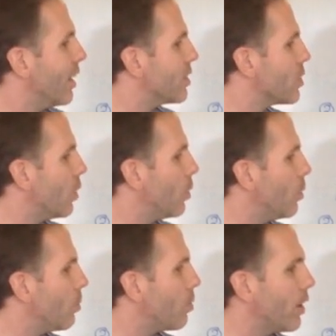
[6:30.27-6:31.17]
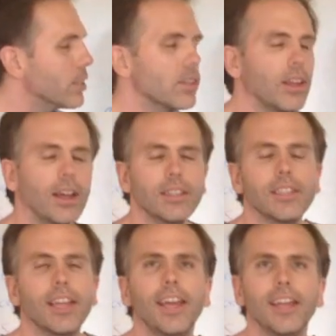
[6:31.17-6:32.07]
So thanks a lot,
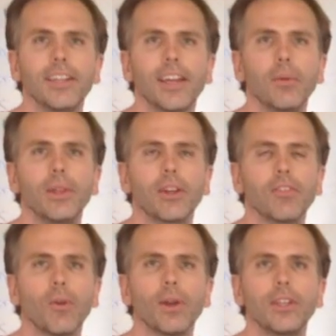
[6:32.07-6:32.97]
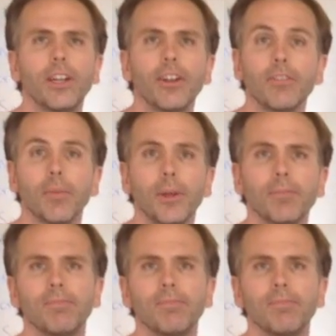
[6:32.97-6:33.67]
and we look forward to hearing from you.